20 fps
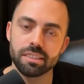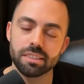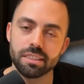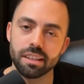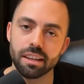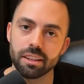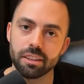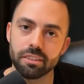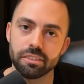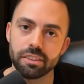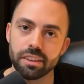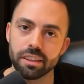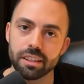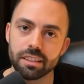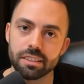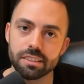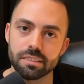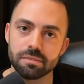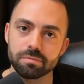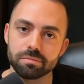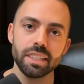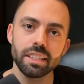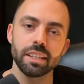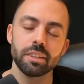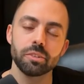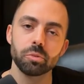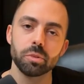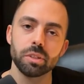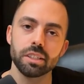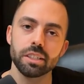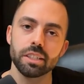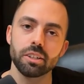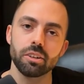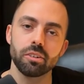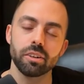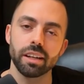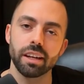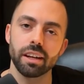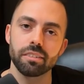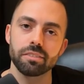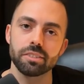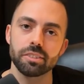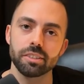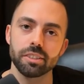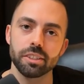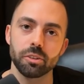style of things and really going after,